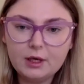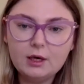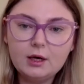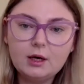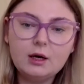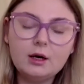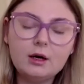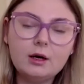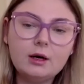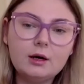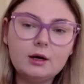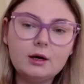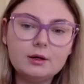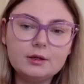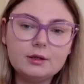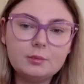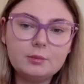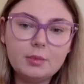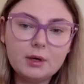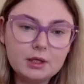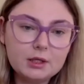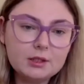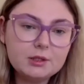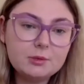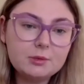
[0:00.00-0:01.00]
The
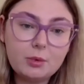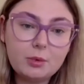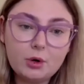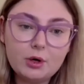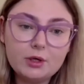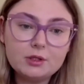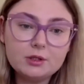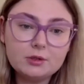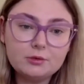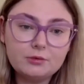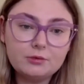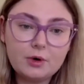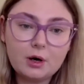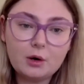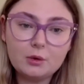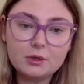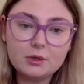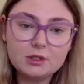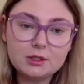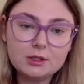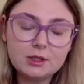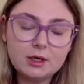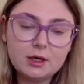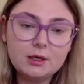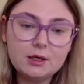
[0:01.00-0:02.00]
bullet points of our
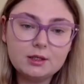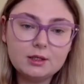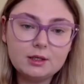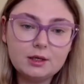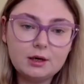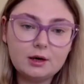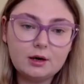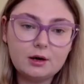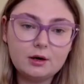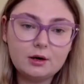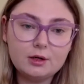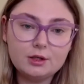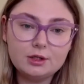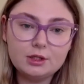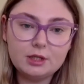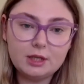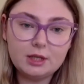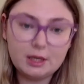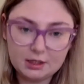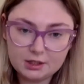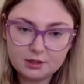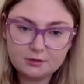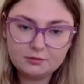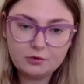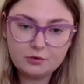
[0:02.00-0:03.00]
study are
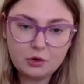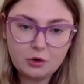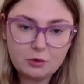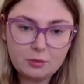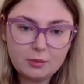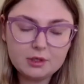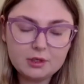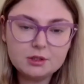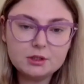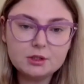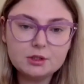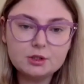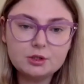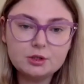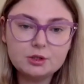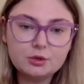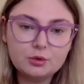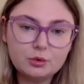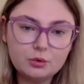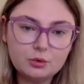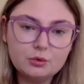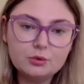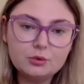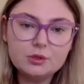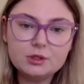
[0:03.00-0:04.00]
data formats,
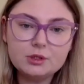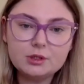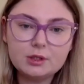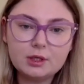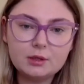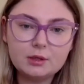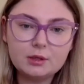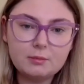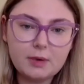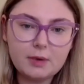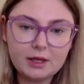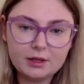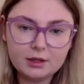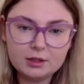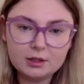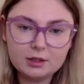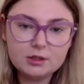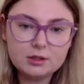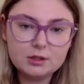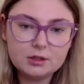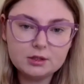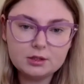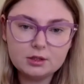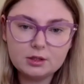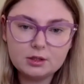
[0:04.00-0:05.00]
tools, and
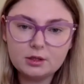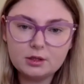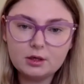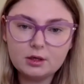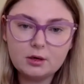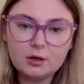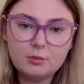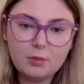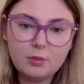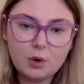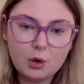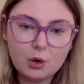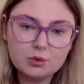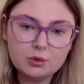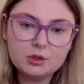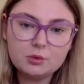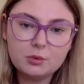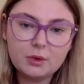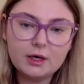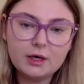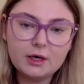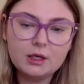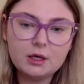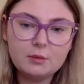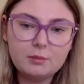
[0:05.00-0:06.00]
methods, most
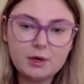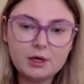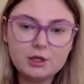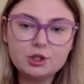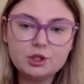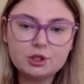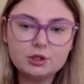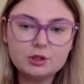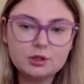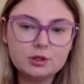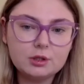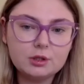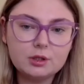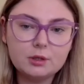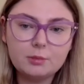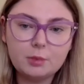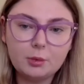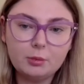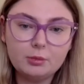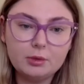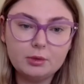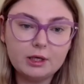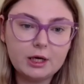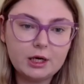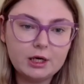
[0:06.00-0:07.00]
widely mentioned in the
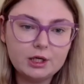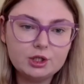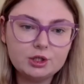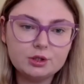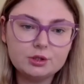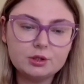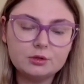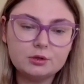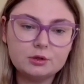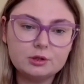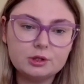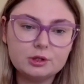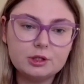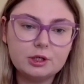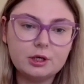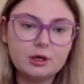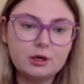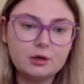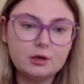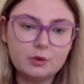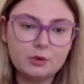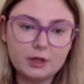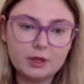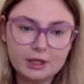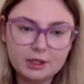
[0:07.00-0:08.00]
publications
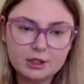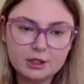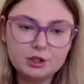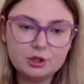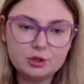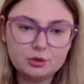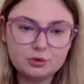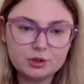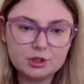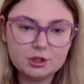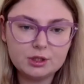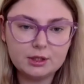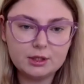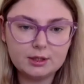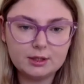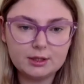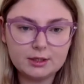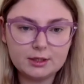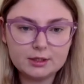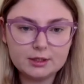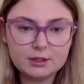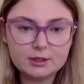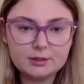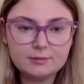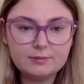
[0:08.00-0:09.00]
related to
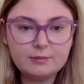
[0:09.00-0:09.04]
CLS.